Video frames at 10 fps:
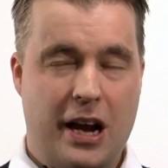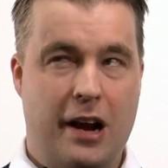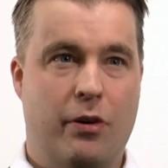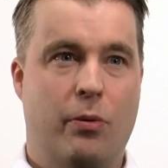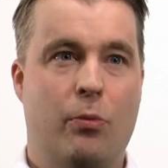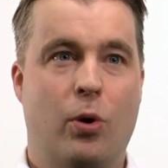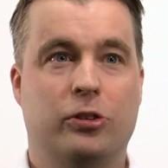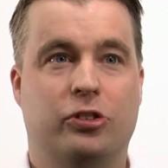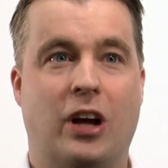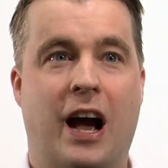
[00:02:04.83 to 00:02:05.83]
Everyone
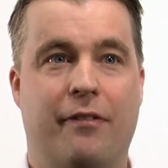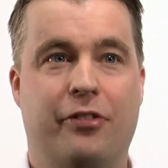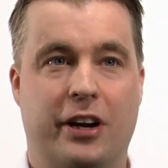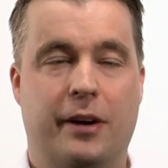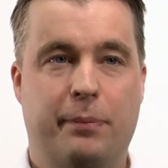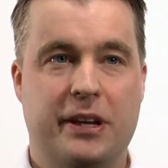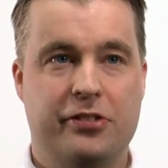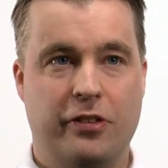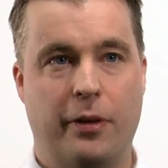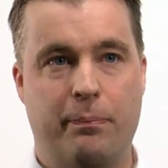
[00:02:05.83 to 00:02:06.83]
wants to have their
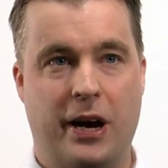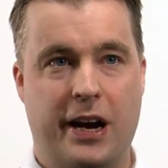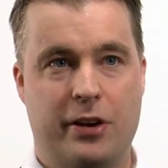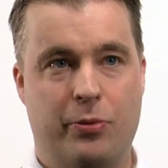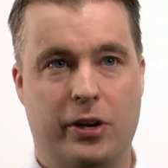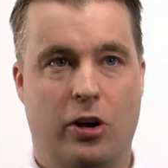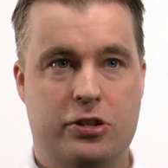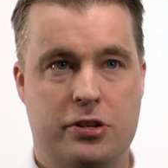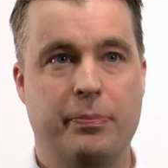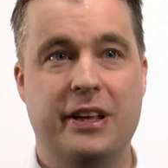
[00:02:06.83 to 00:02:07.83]
piece of the pie in
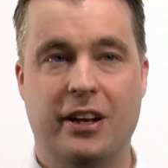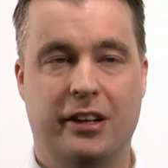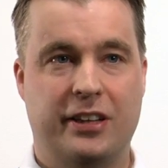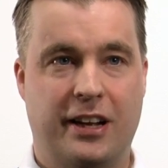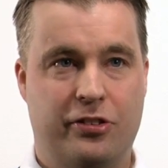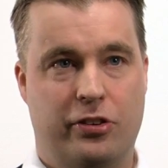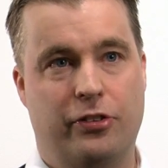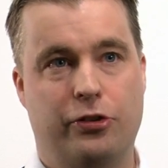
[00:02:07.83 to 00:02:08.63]
regards to media attention.